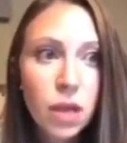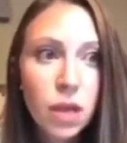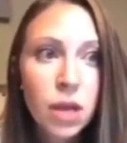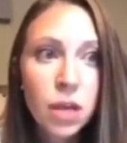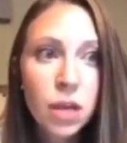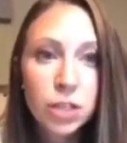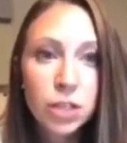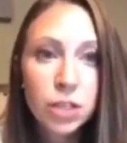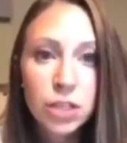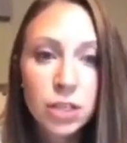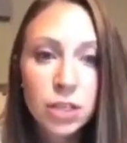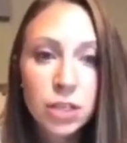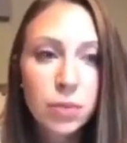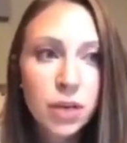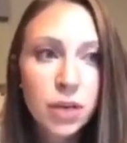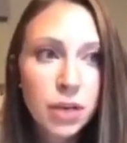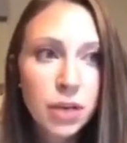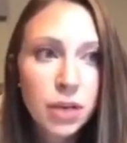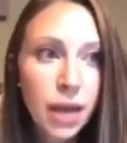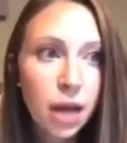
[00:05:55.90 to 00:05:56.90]
She said, we
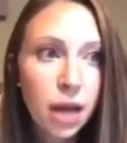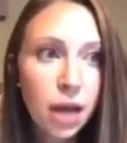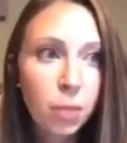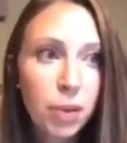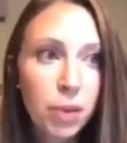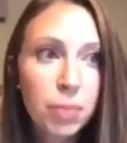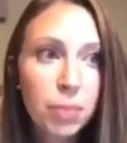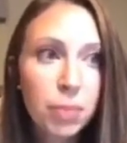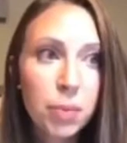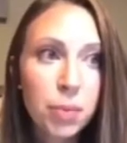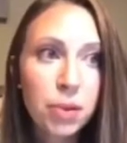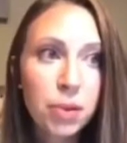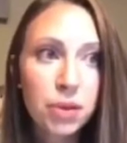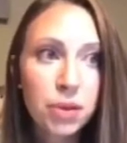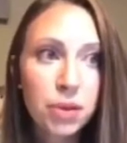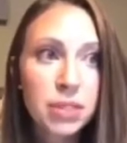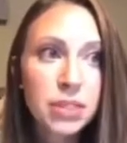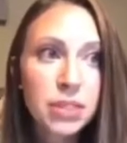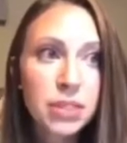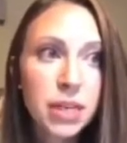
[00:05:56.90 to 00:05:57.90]
need help, and people are
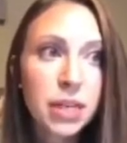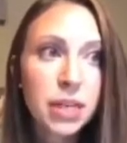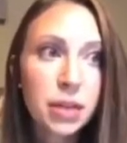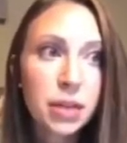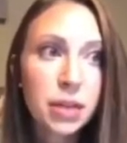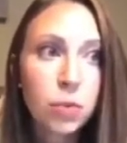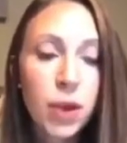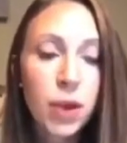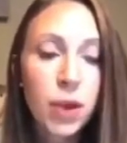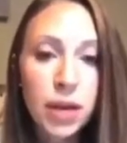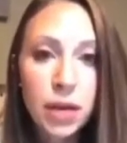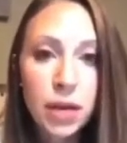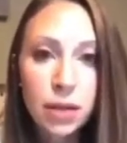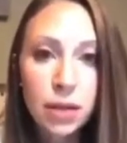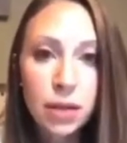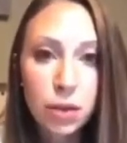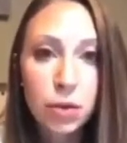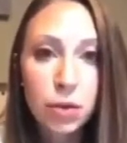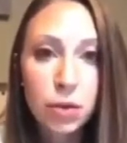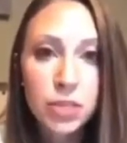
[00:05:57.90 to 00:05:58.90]
sitting there waiting in the
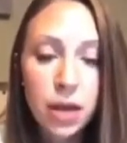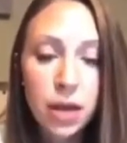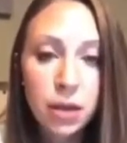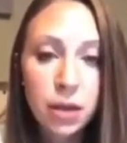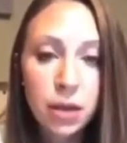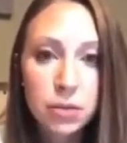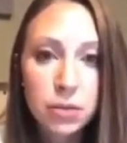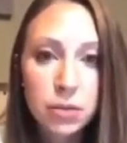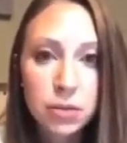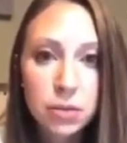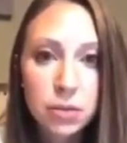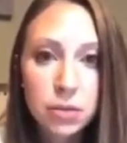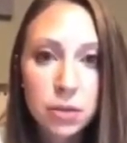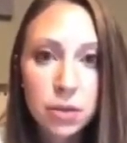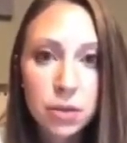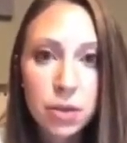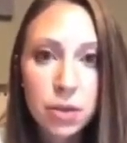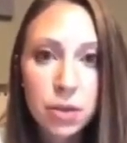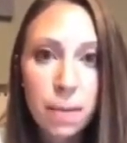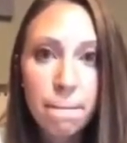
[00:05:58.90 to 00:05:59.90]
hotels.
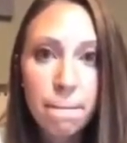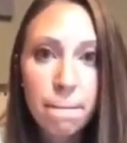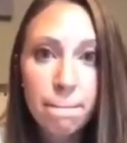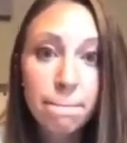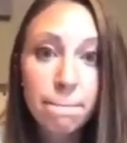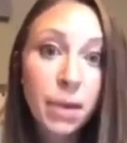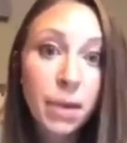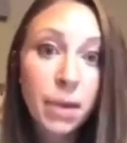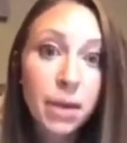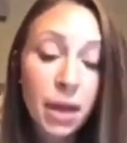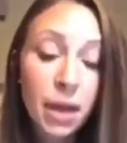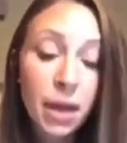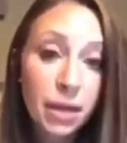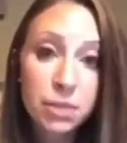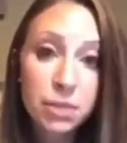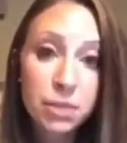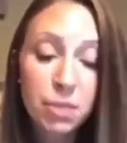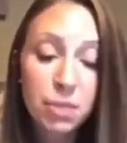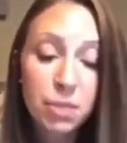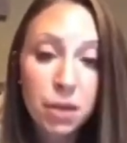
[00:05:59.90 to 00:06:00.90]
Money, I
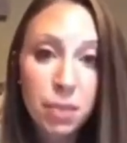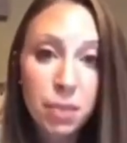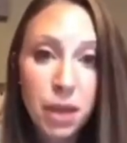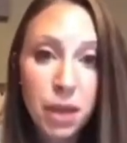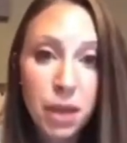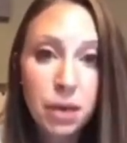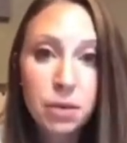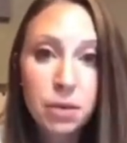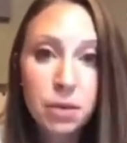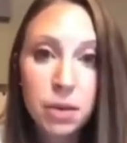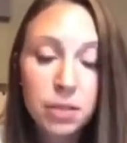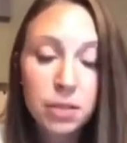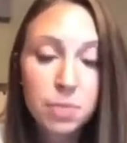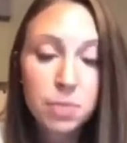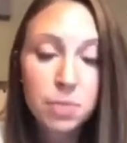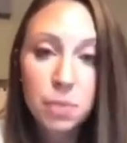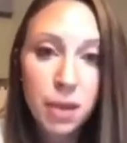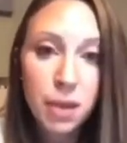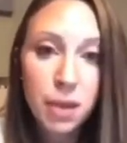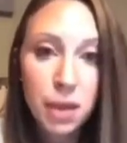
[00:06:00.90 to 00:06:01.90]
guess, it's
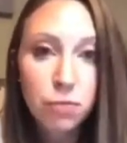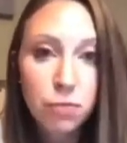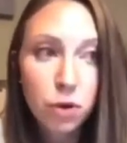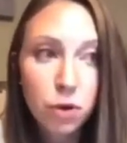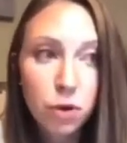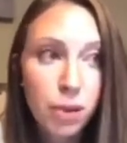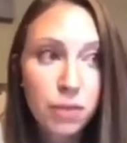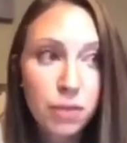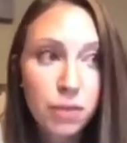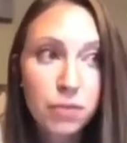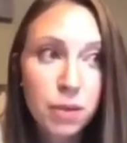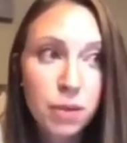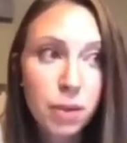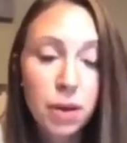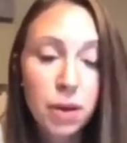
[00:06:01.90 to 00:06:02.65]
being paid for by FEMA,